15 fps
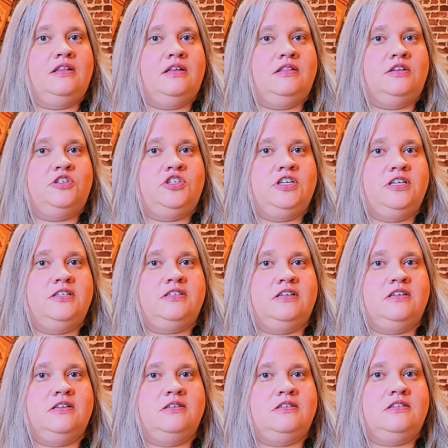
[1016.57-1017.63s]
And then the
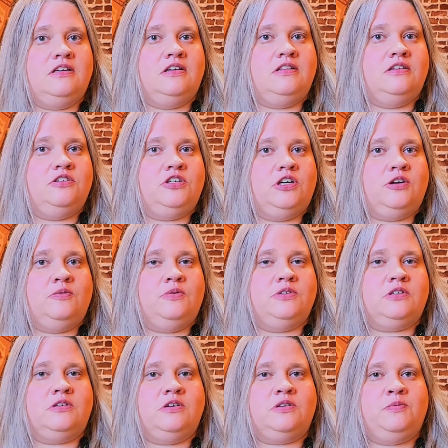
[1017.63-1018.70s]
cheeses and the chicken
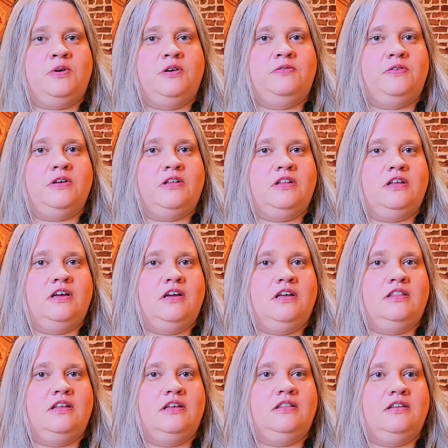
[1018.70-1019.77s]
was cooked
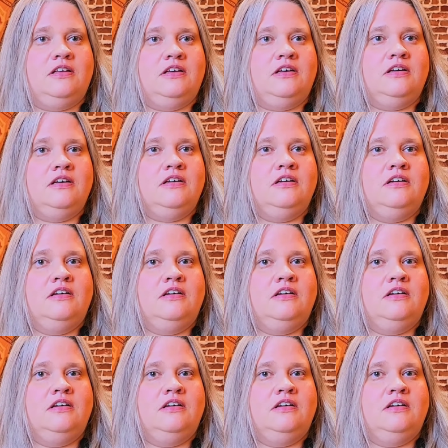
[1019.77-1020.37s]
perfectly, and then the